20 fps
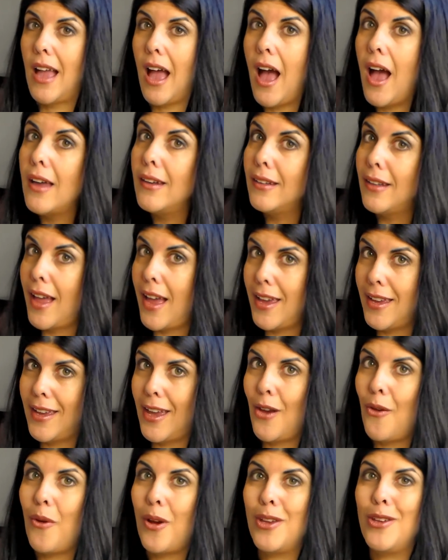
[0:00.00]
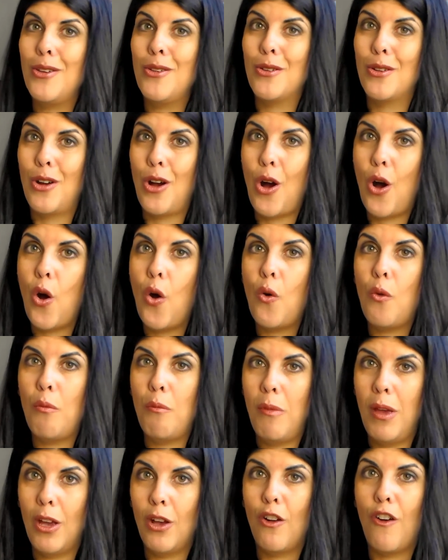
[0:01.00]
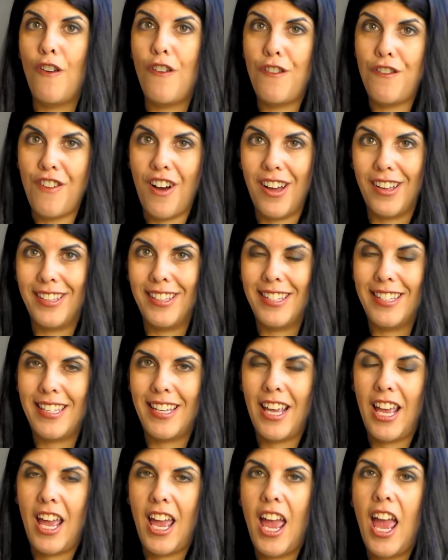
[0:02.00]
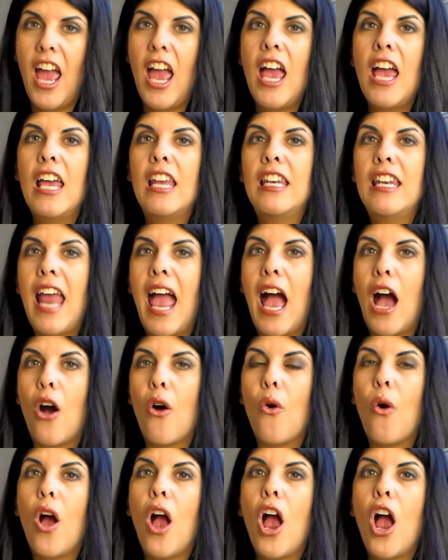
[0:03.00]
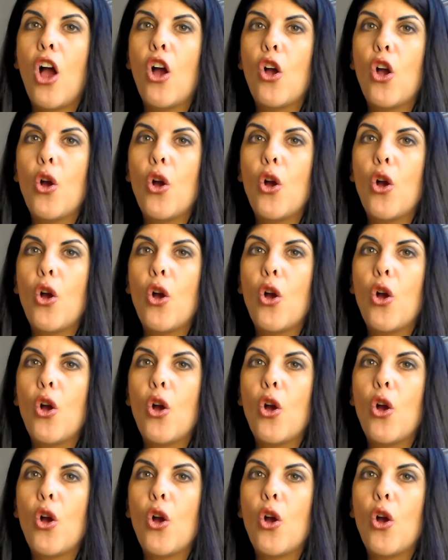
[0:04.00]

not like it when you commingle funds. Now,